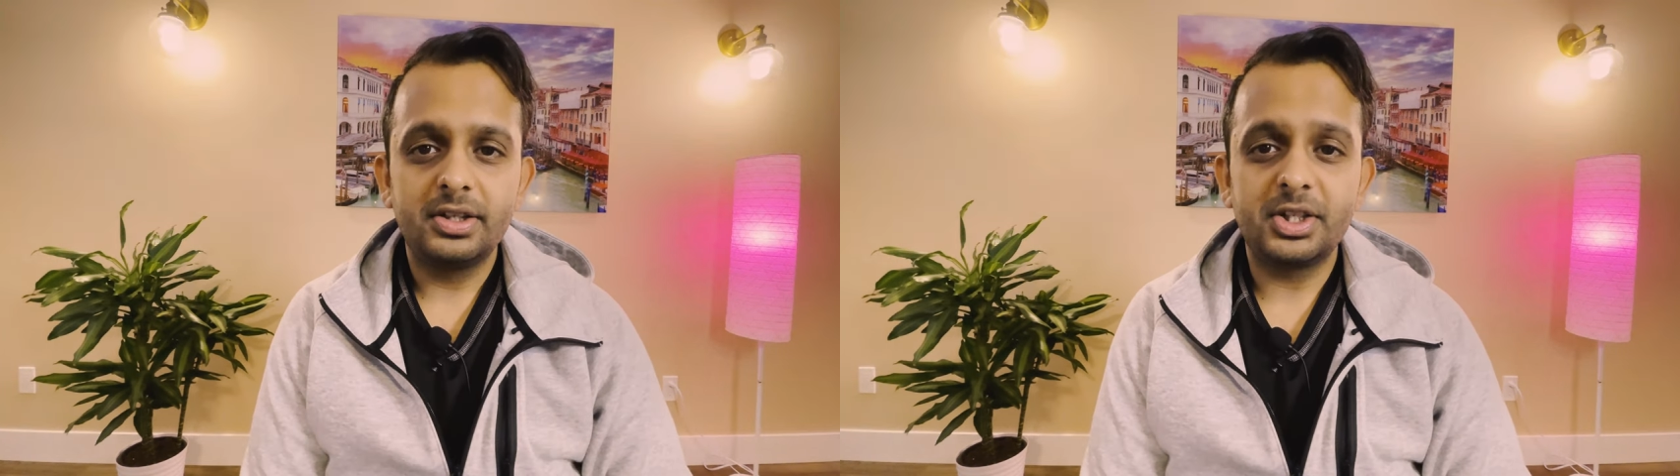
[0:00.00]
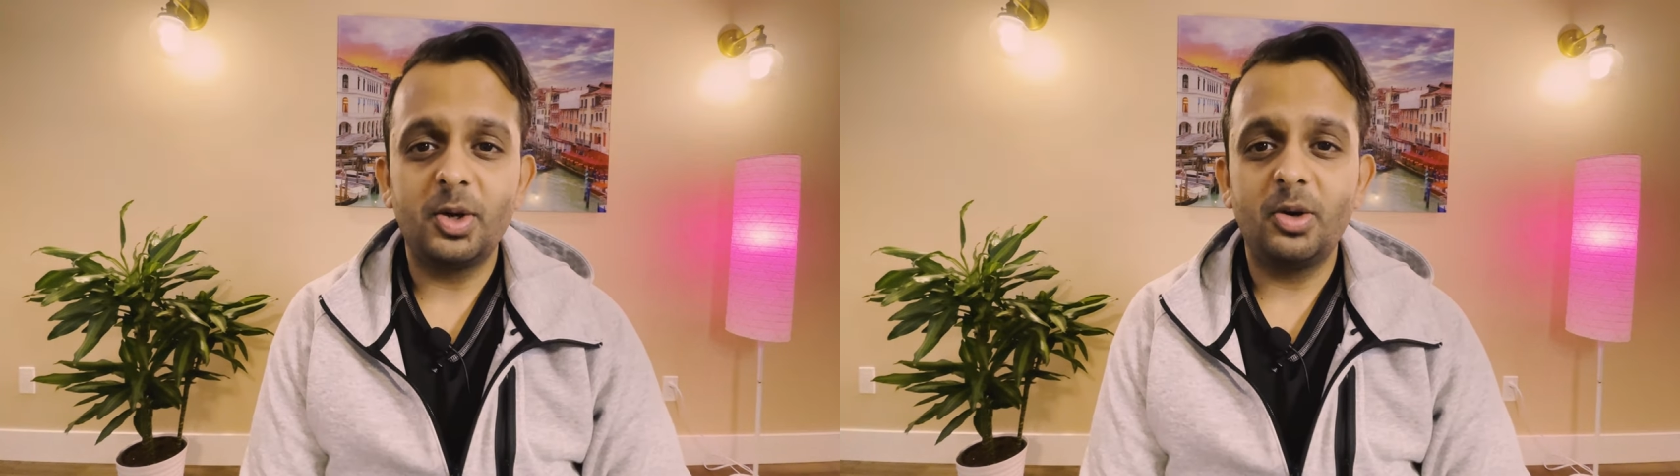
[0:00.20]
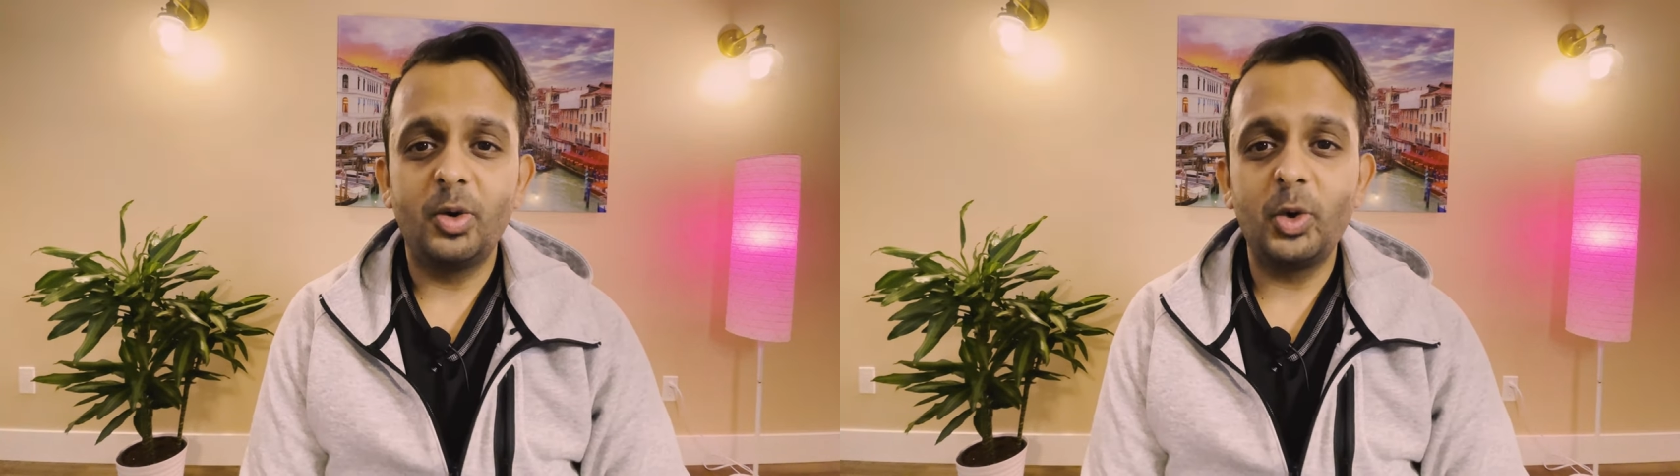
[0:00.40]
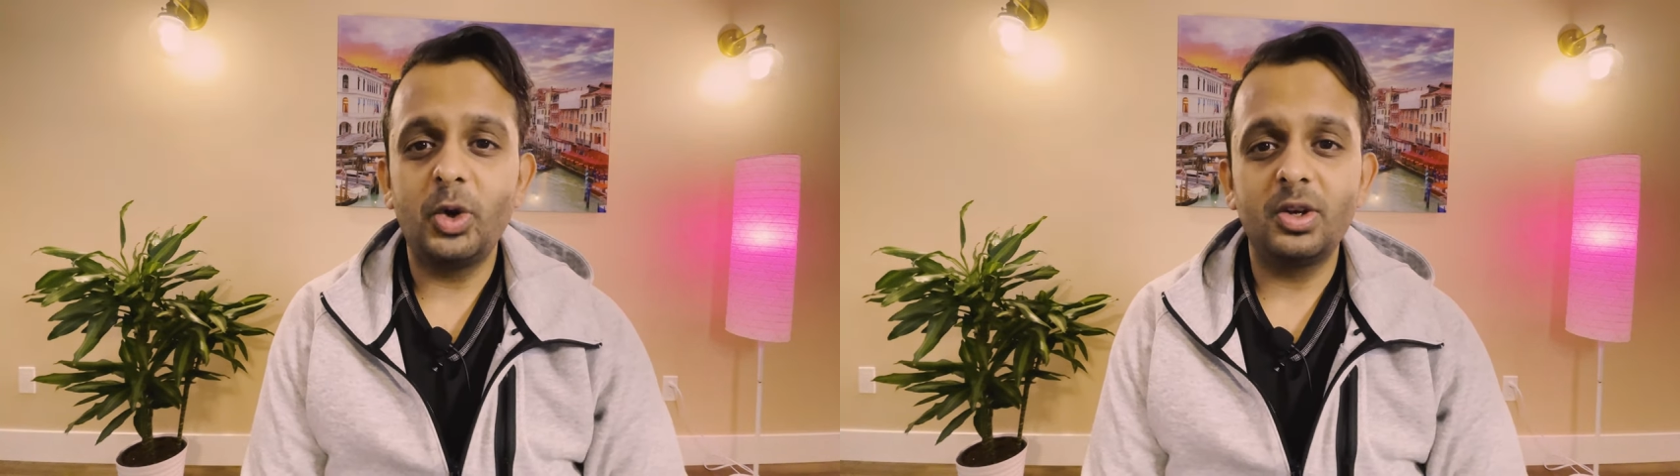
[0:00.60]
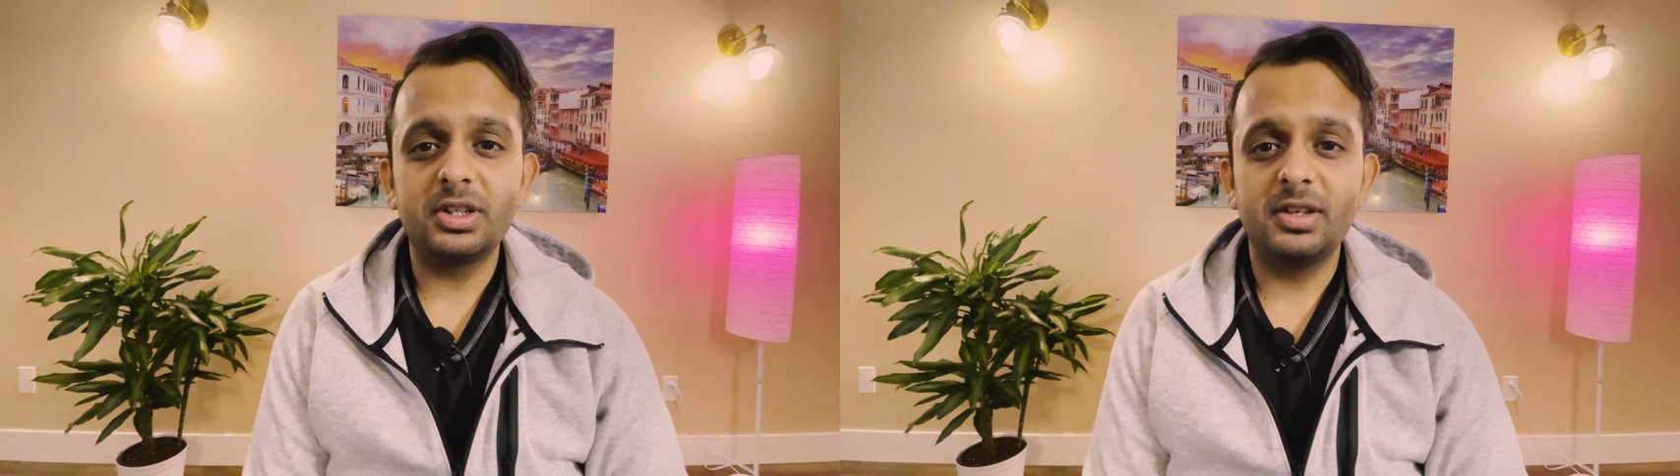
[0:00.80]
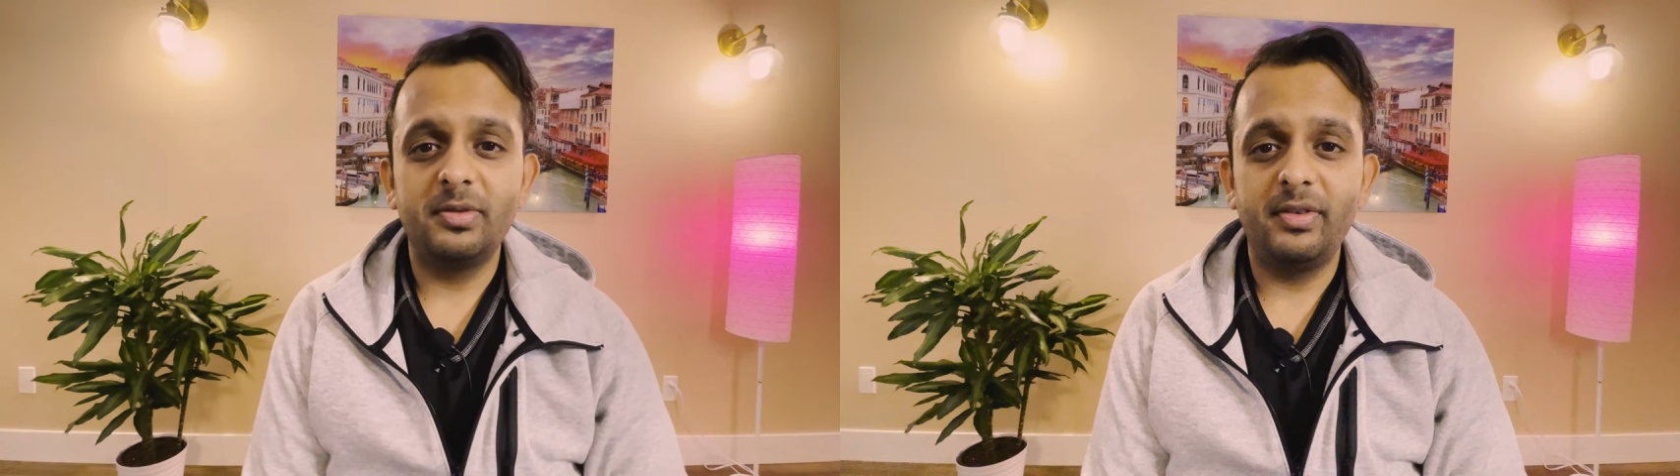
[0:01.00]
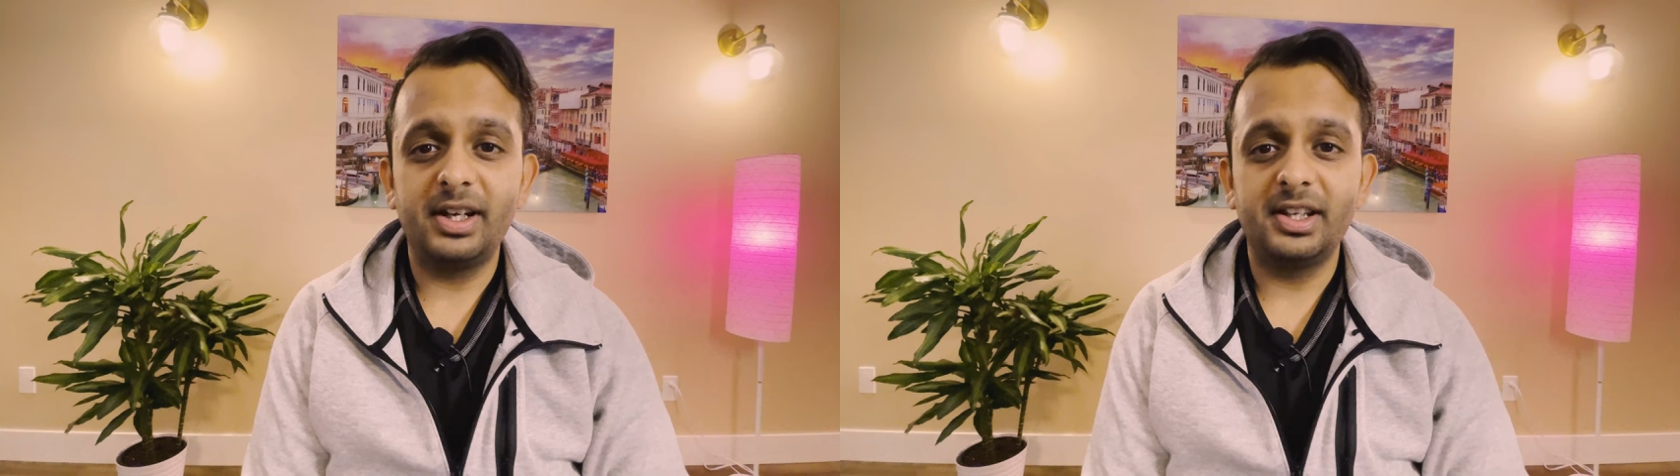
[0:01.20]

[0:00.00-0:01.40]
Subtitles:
So who knows where